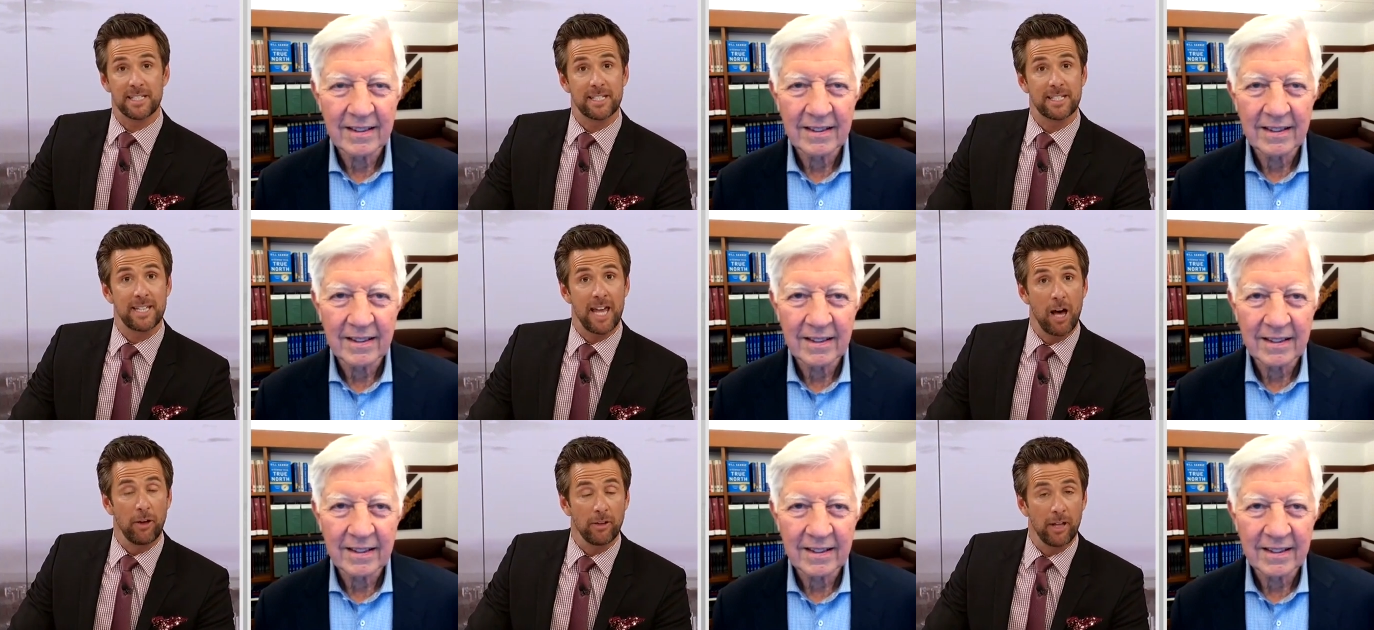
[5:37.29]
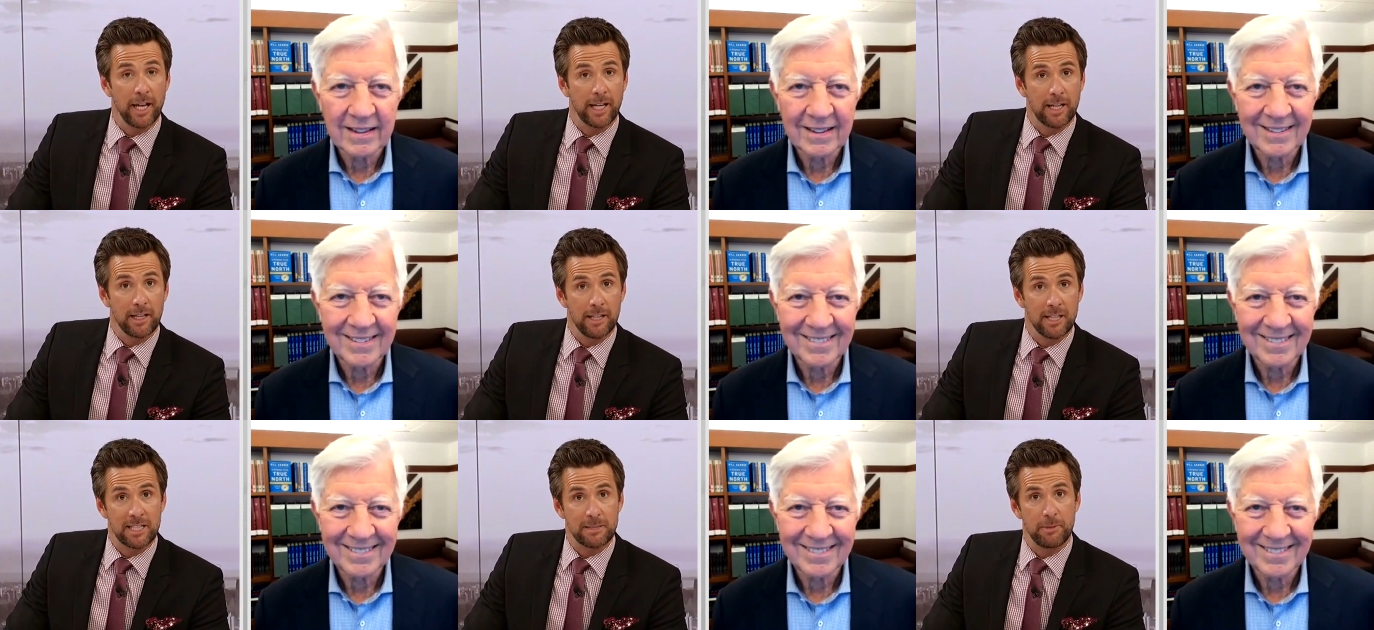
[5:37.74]
Speaker 1: Sound like
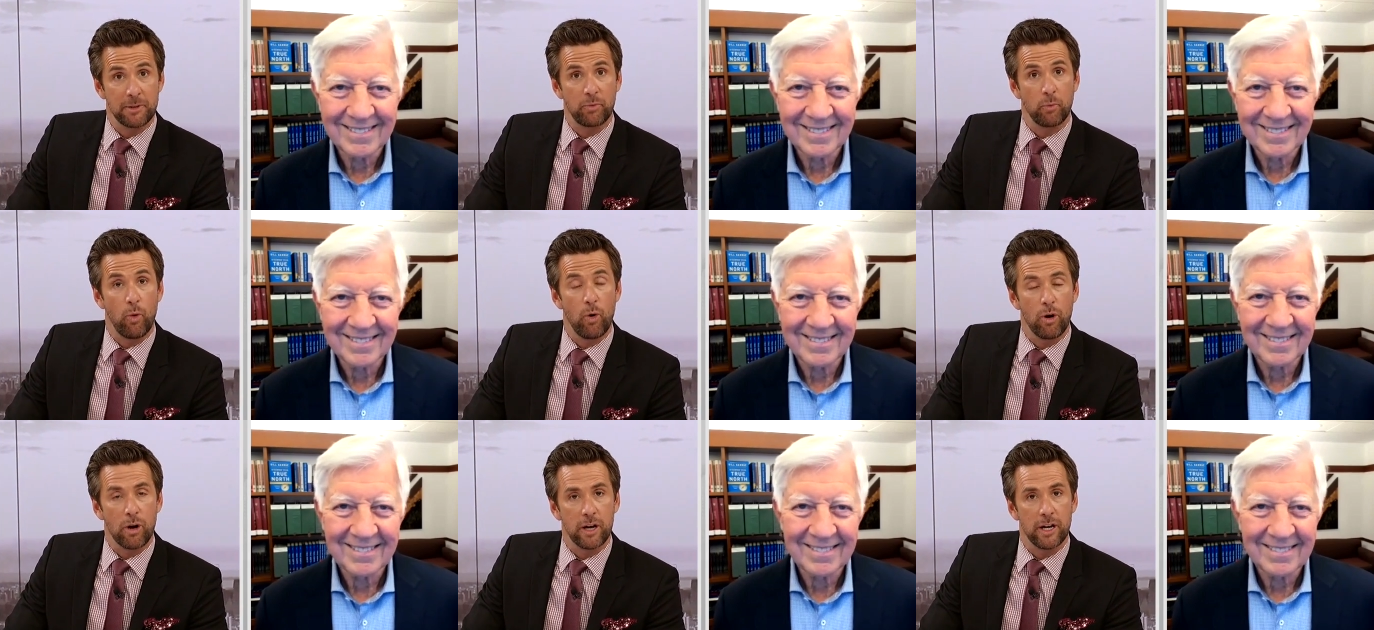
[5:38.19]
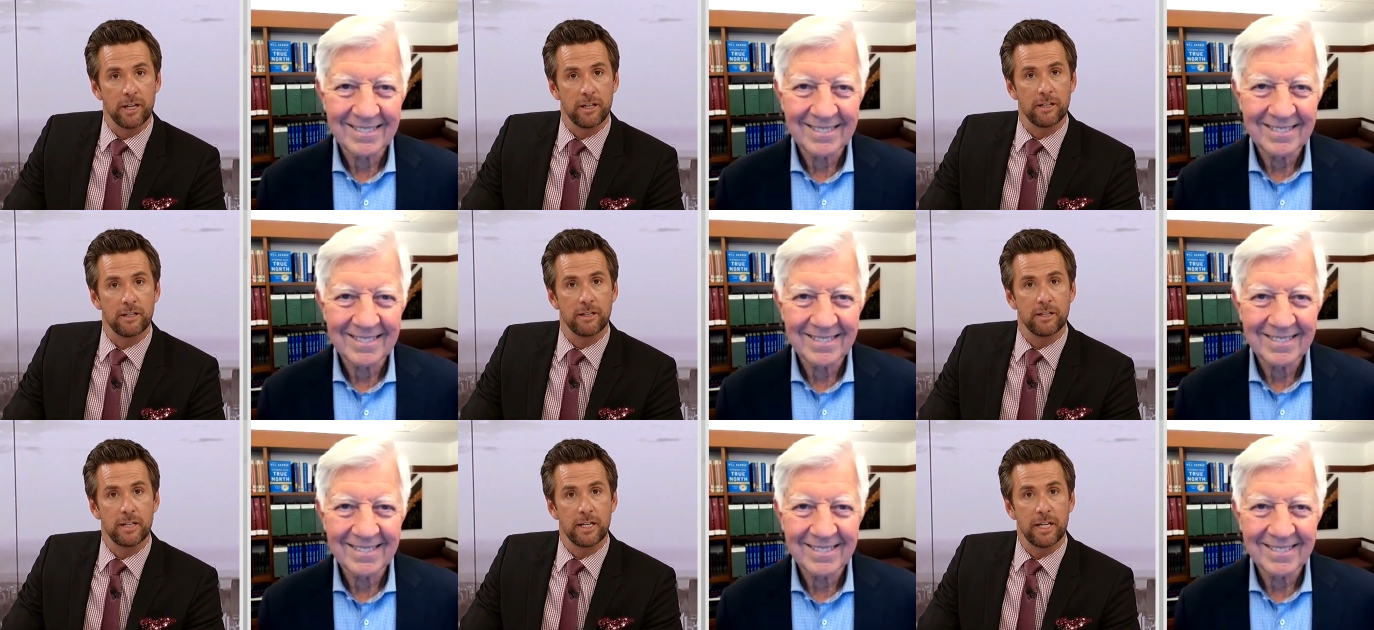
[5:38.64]
Elizabeth
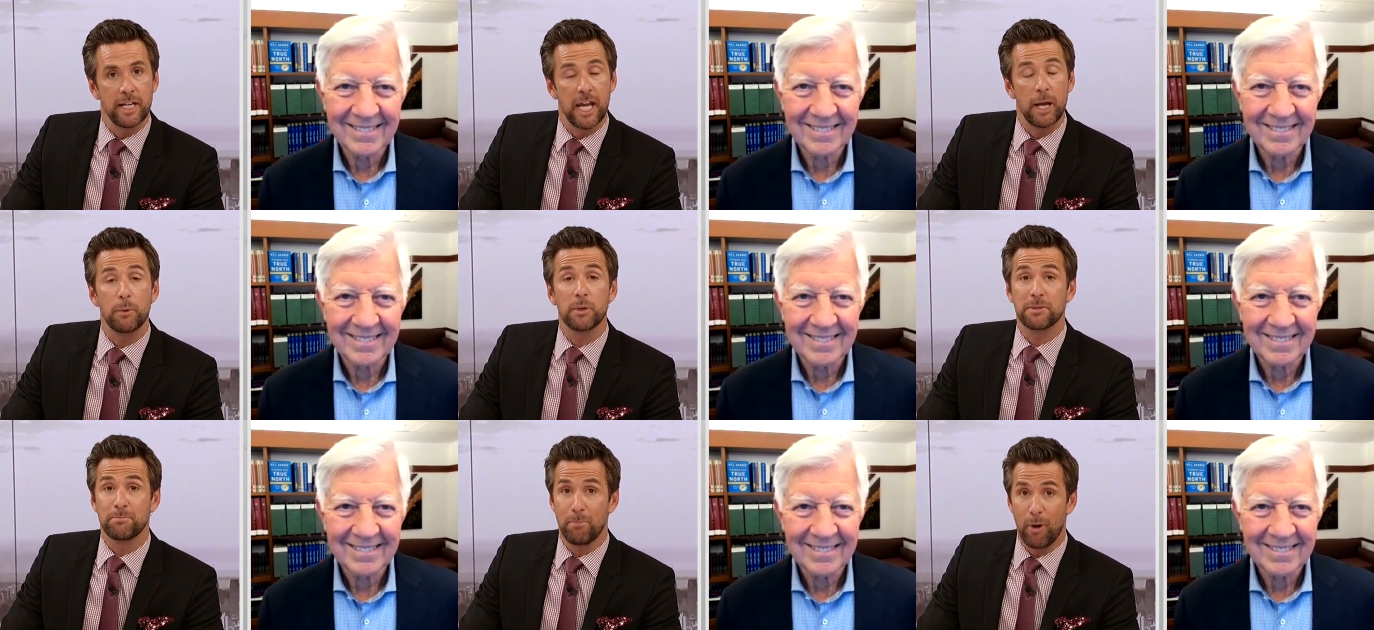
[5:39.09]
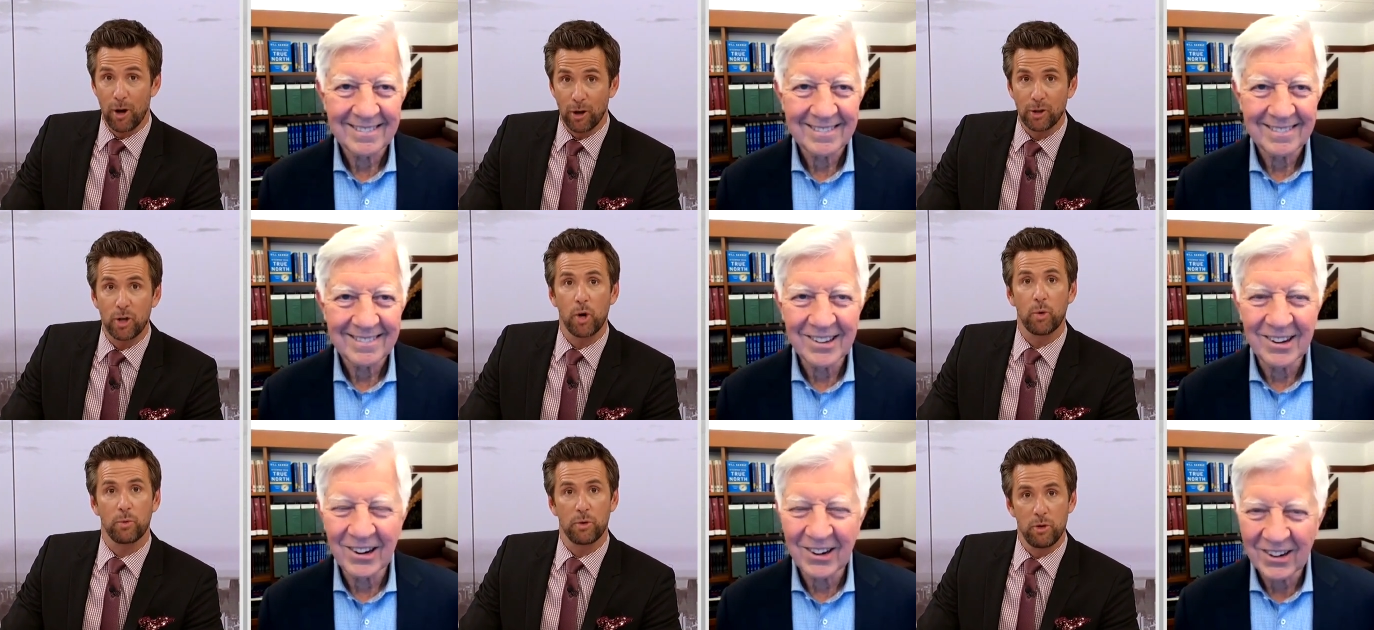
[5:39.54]
Warren, it was
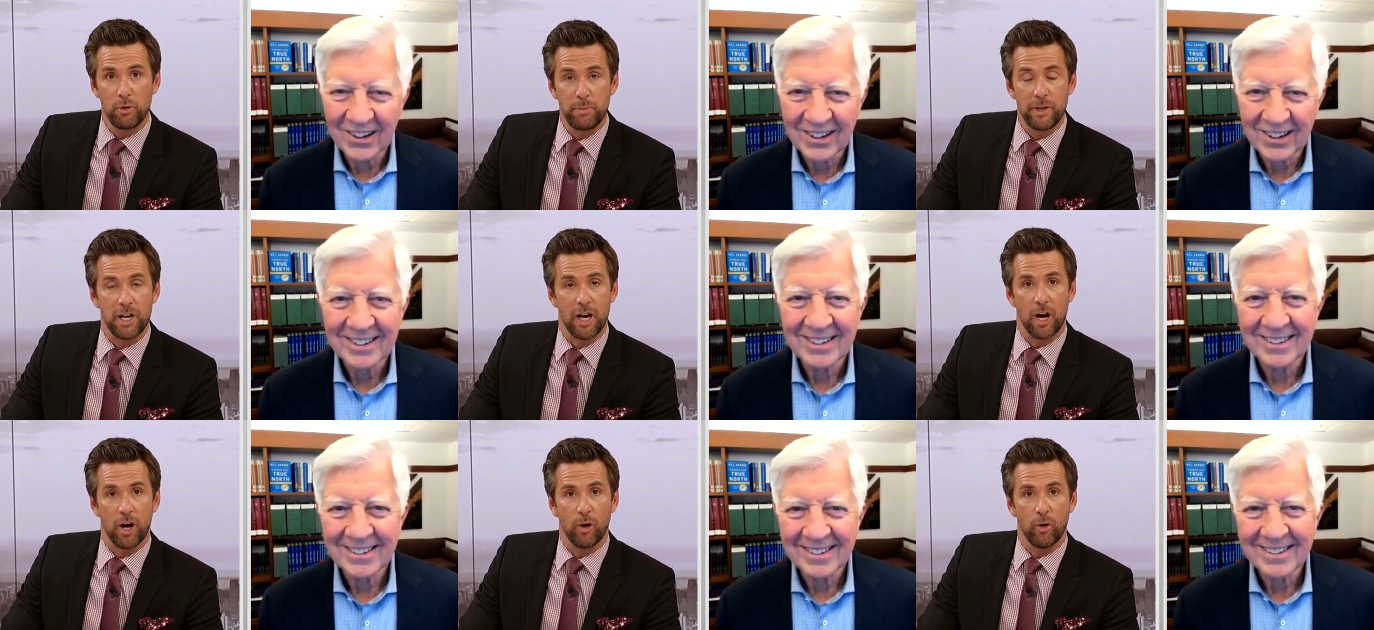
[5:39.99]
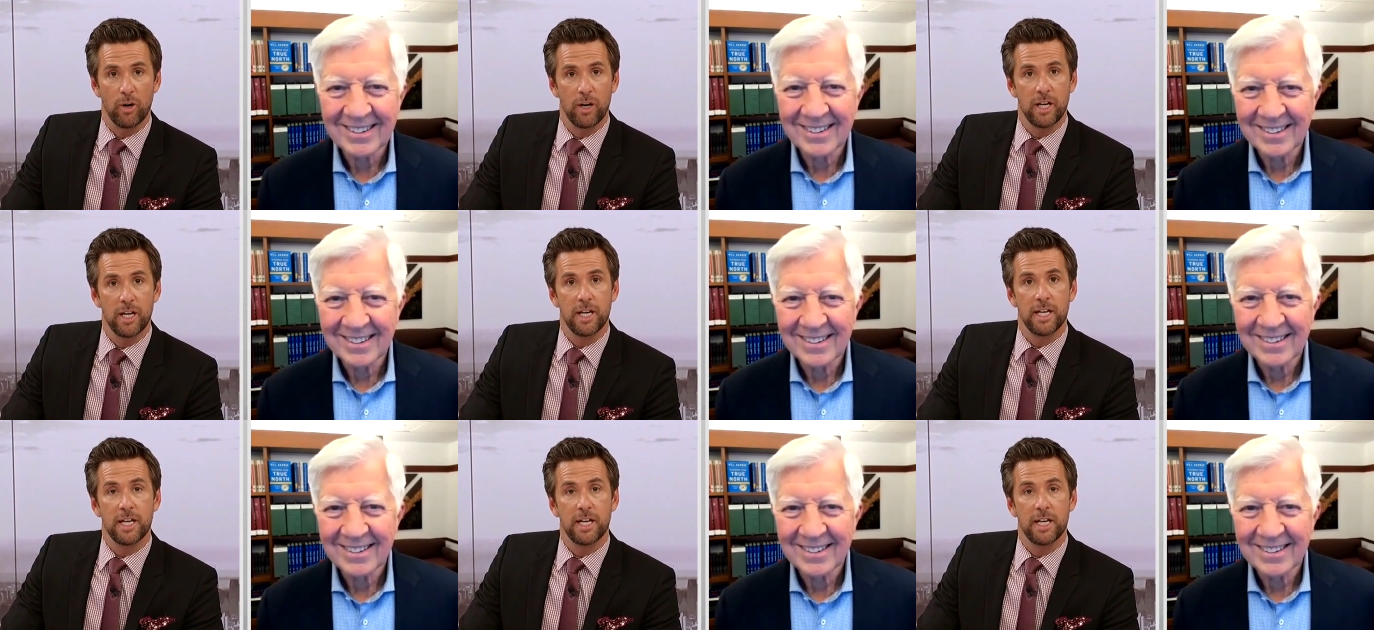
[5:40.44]
Marco no. Rubio.